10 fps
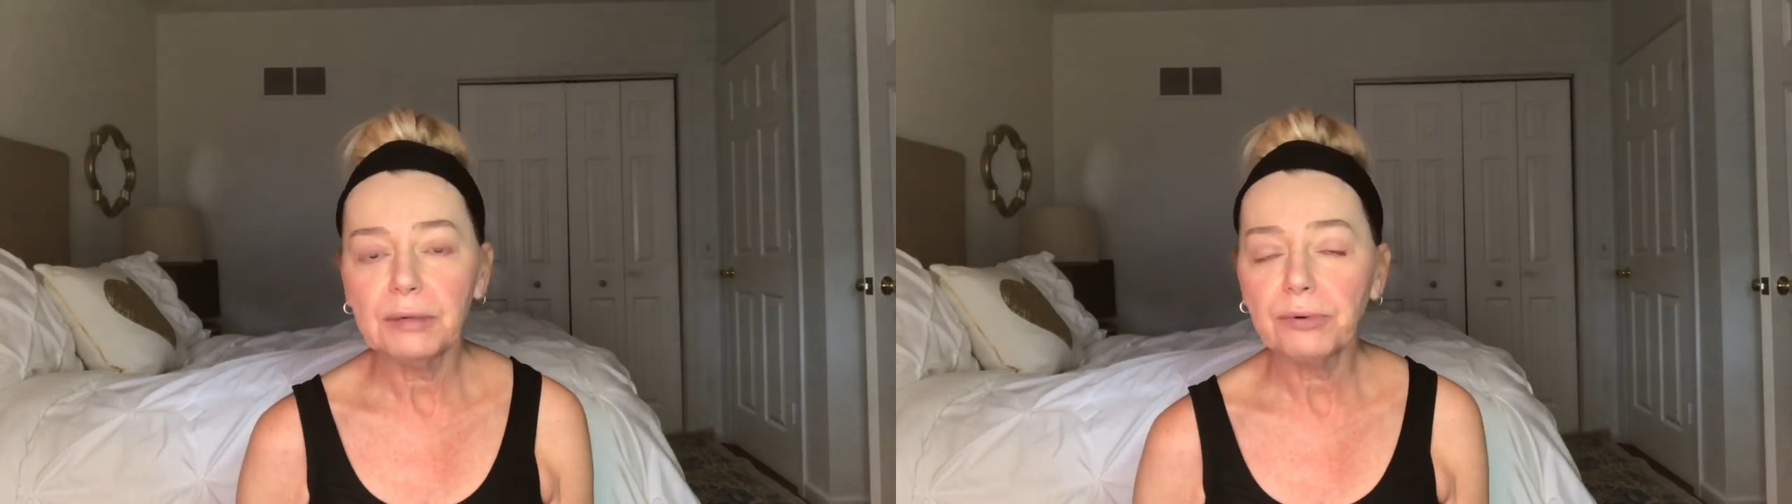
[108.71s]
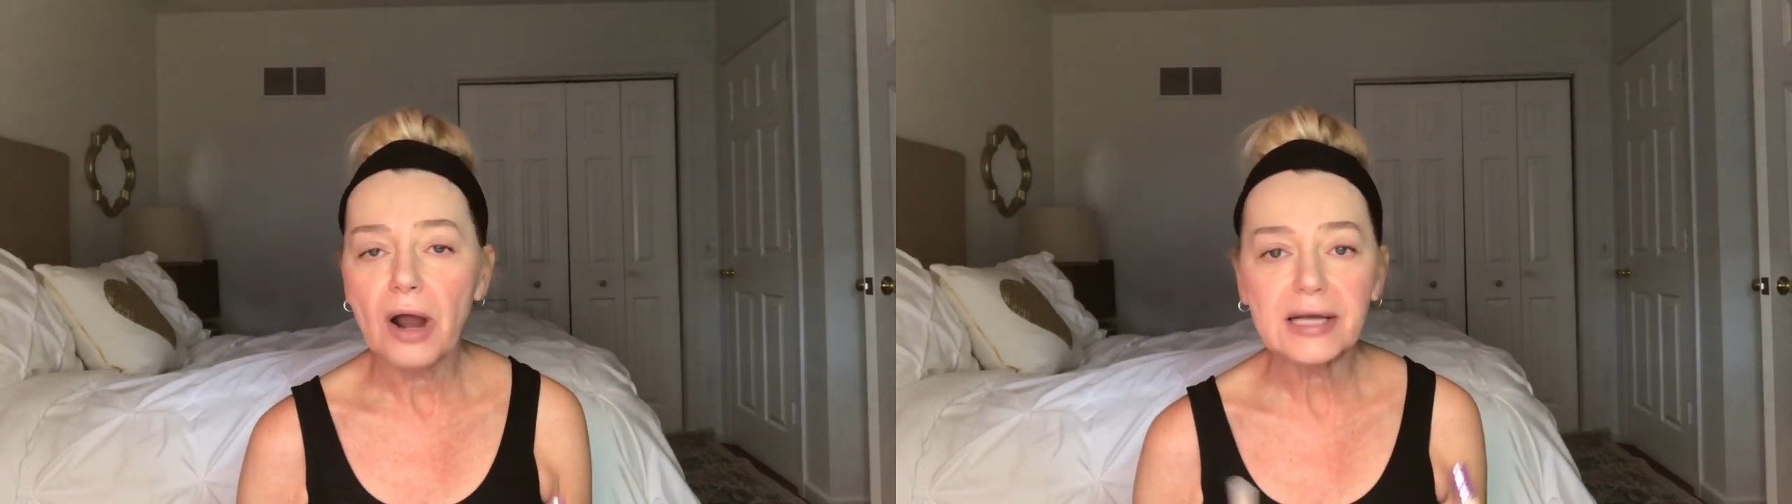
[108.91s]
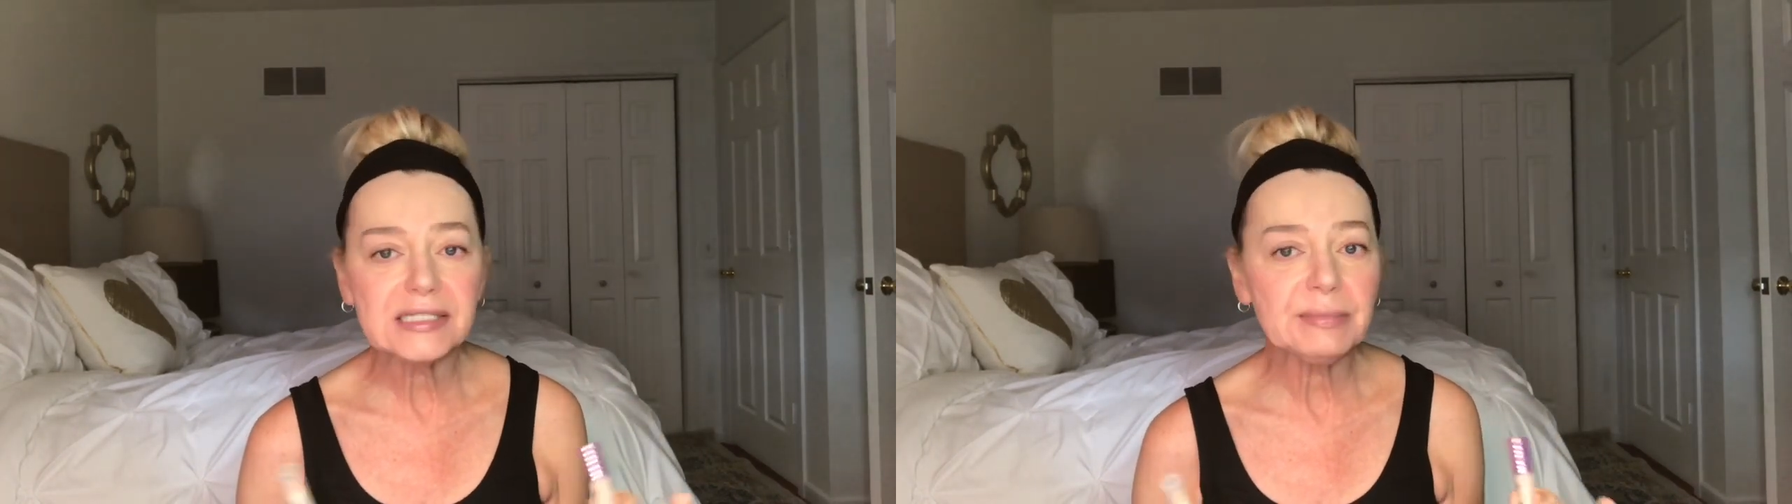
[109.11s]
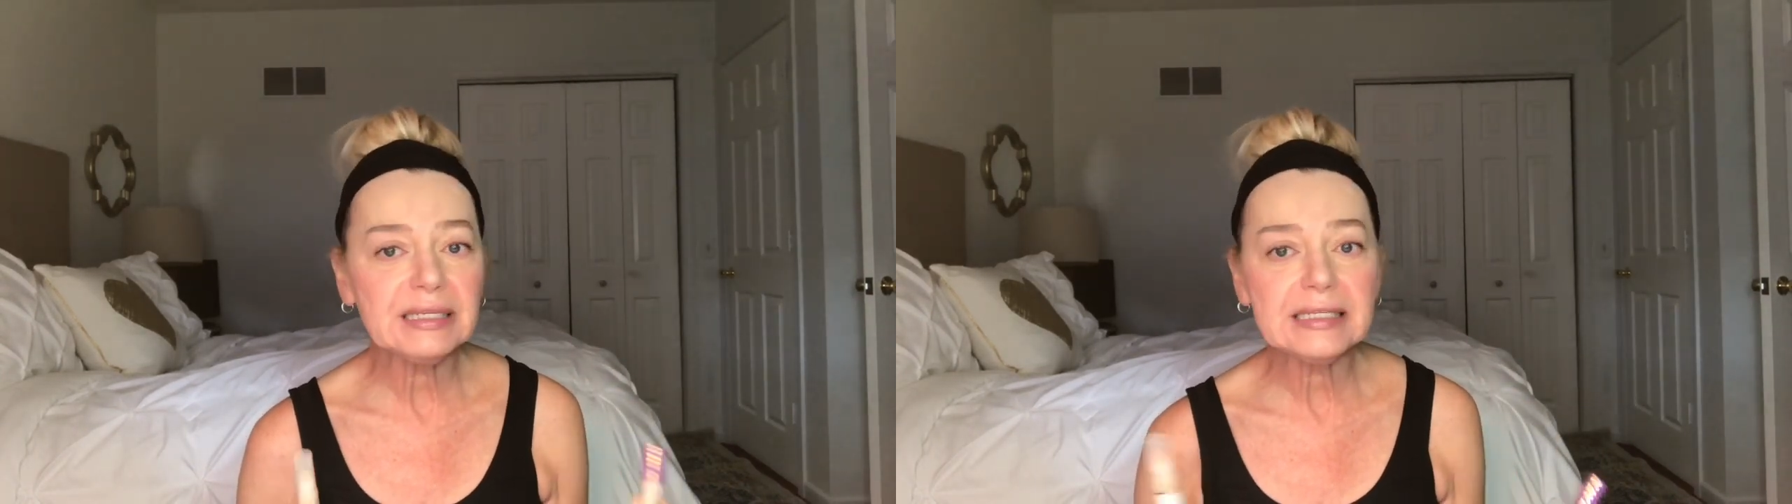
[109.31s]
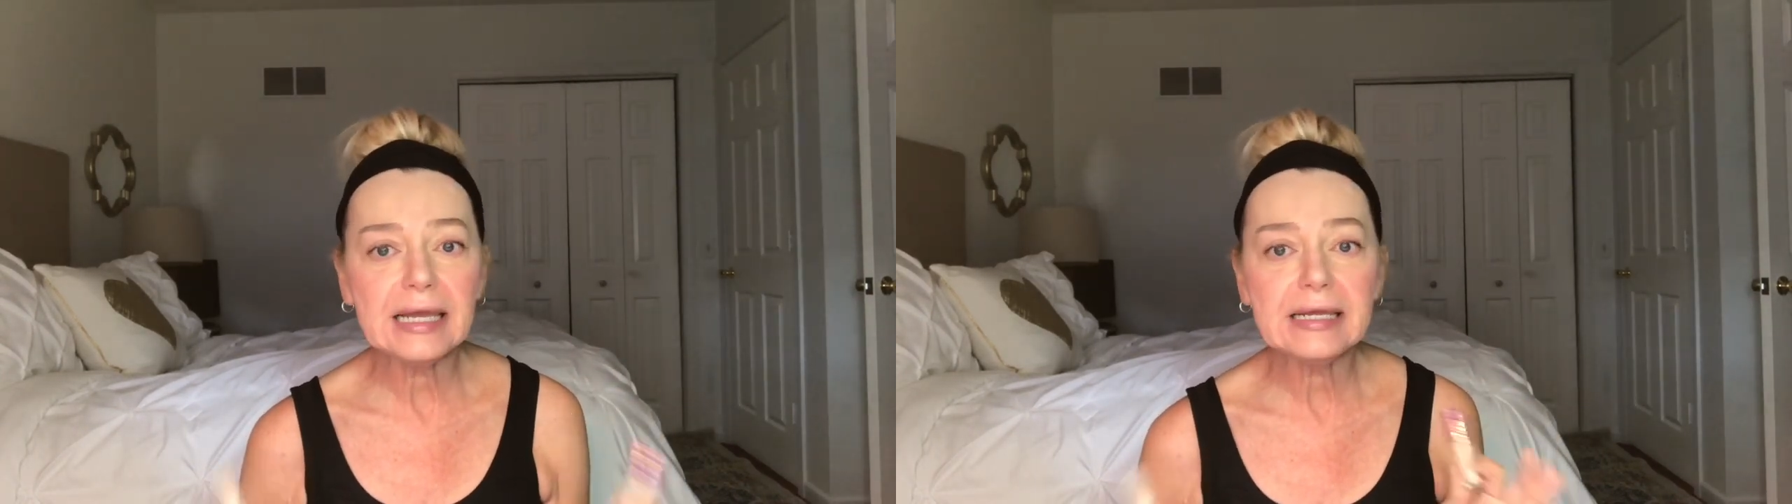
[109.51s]

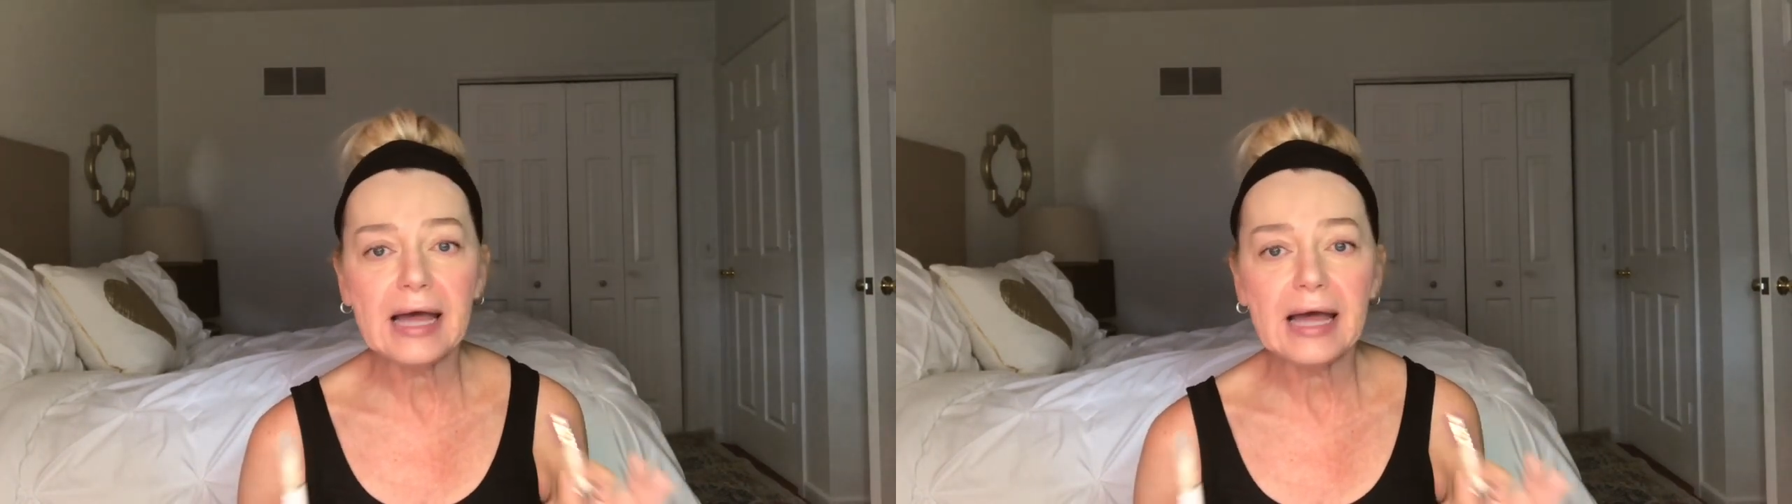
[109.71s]
approximately 8